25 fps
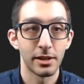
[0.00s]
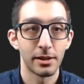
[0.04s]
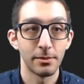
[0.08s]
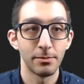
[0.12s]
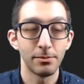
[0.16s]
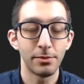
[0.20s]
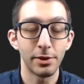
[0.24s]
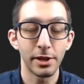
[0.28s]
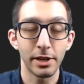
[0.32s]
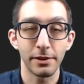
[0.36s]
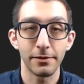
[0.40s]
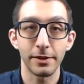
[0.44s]

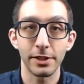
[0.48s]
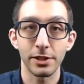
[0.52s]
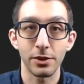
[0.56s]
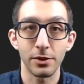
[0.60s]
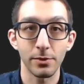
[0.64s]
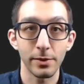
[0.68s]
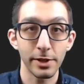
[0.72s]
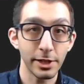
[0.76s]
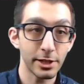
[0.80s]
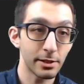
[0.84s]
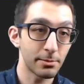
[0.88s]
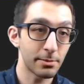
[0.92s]
But if it's a
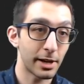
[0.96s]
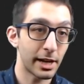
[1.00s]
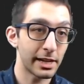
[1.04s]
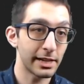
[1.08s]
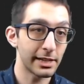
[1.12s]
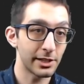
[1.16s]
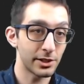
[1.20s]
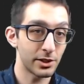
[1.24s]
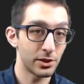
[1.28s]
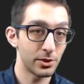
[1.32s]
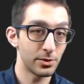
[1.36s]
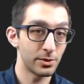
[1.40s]
rigid
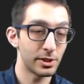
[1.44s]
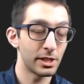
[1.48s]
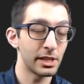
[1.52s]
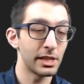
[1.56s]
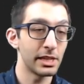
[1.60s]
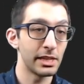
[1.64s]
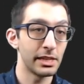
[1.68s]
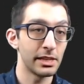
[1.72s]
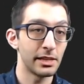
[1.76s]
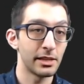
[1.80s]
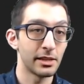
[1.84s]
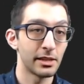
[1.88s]
body
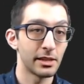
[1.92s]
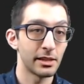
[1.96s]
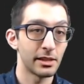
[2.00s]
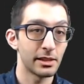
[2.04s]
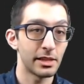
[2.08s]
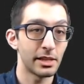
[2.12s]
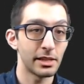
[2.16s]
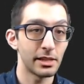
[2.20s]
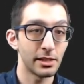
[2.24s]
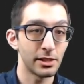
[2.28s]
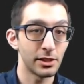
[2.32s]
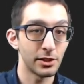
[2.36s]
2D,
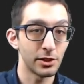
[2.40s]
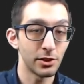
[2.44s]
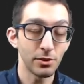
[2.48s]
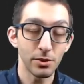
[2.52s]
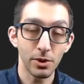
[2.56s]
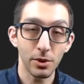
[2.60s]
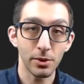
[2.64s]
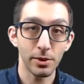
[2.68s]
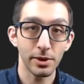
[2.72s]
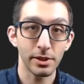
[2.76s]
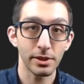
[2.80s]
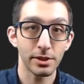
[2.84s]
then you
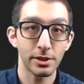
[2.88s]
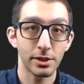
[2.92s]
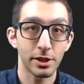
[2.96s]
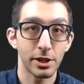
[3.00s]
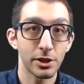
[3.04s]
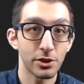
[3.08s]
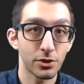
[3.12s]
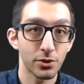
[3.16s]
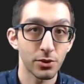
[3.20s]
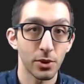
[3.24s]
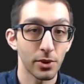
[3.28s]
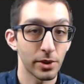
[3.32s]
don't
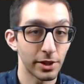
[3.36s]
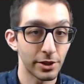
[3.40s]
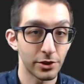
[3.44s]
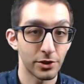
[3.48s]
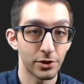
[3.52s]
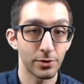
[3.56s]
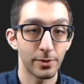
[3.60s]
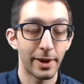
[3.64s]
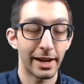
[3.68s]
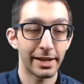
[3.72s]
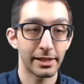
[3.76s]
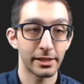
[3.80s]
control it
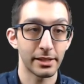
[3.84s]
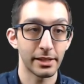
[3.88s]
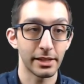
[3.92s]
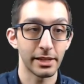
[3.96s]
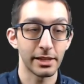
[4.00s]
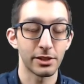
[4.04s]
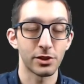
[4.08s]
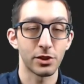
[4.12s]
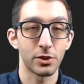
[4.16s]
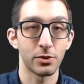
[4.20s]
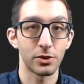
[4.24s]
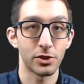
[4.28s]
directly.
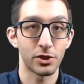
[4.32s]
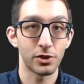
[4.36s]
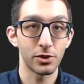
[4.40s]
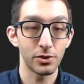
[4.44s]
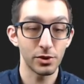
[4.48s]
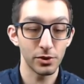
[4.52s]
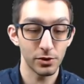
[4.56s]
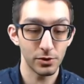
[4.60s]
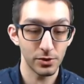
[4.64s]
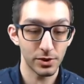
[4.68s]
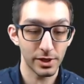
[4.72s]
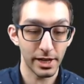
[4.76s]
So as
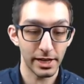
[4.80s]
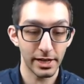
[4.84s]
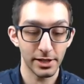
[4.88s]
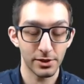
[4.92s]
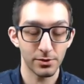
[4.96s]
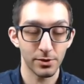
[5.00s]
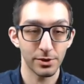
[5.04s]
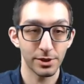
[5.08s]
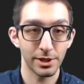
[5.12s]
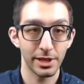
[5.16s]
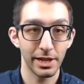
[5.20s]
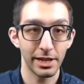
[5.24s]
soon as you set
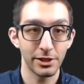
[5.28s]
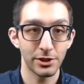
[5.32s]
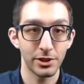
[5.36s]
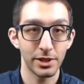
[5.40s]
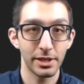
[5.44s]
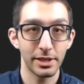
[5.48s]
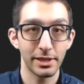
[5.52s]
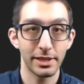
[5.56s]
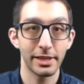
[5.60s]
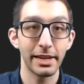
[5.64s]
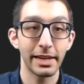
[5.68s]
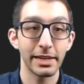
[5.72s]
its
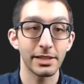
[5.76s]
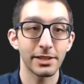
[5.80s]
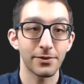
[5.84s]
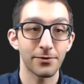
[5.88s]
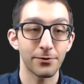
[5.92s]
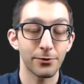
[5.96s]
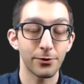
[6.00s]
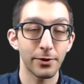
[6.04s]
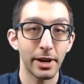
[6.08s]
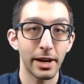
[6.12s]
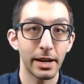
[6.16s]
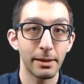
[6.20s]
rotation, the next
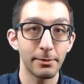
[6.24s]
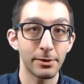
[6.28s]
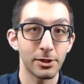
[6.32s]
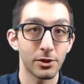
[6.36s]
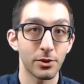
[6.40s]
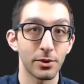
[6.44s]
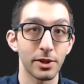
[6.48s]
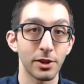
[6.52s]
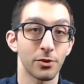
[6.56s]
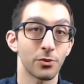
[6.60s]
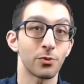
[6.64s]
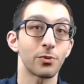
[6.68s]
frame it's
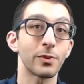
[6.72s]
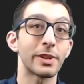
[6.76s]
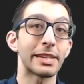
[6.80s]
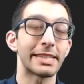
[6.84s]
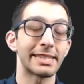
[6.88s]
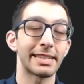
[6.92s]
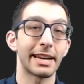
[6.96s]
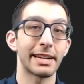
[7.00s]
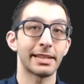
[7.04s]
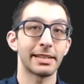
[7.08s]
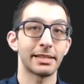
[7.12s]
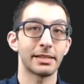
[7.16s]
going to
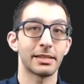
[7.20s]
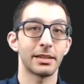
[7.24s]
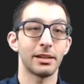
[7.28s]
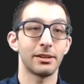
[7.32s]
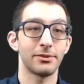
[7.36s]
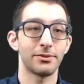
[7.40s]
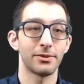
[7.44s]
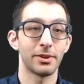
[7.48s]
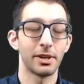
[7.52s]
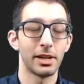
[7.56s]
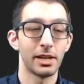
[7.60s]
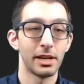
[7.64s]
reset
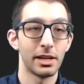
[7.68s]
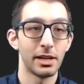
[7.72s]
itself.